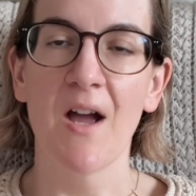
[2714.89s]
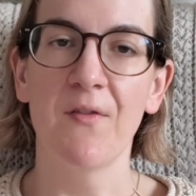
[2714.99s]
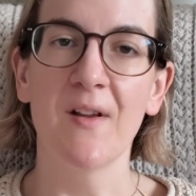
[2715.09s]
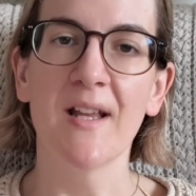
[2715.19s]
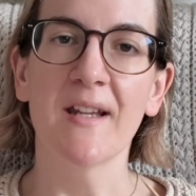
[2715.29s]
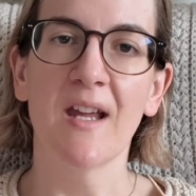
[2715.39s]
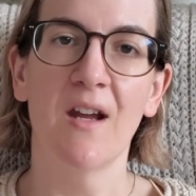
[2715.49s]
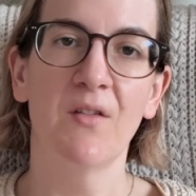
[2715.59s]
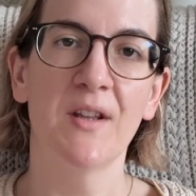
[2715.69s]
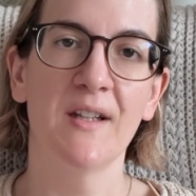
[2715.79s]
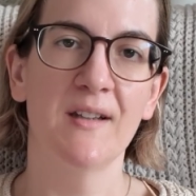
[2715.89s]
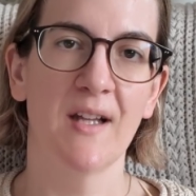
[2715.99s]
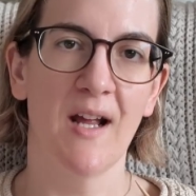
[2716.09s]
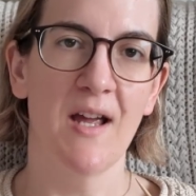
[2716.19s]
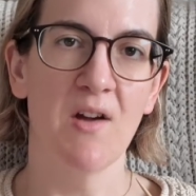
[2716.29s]
I feel like everything
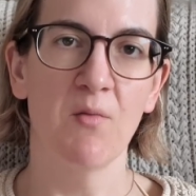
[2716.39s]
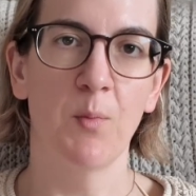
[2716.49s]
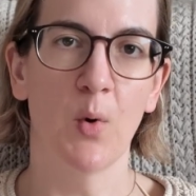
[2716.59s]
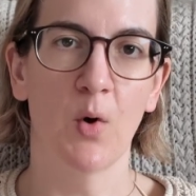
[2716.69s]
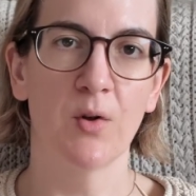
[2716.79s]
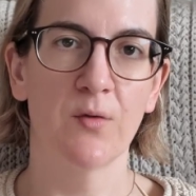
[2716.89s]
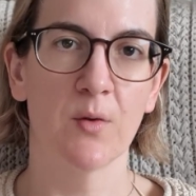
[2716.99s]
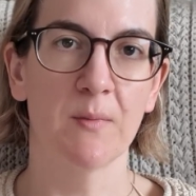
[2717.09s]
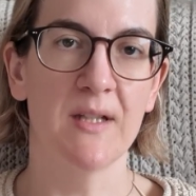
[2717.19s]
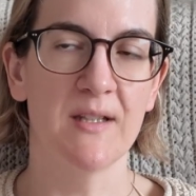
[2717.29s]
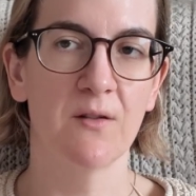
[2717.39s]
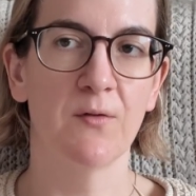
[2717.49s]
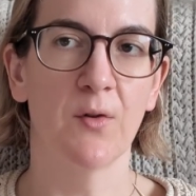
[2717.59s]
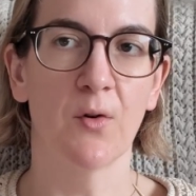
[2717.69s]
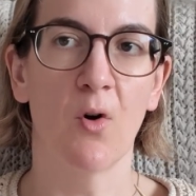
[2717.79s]
that I have bought from Knitting
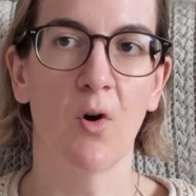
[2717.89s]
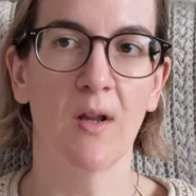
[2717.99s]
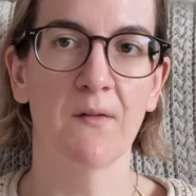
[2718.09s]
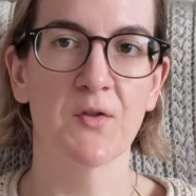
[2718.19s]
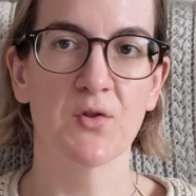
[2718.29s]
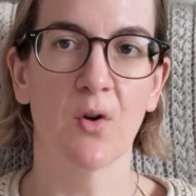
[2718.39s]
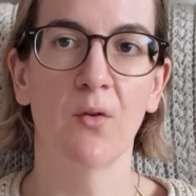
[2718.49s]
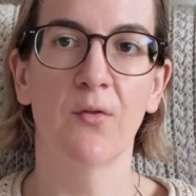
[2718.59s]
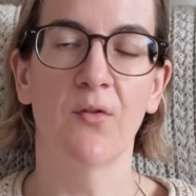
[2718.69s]
for Olive so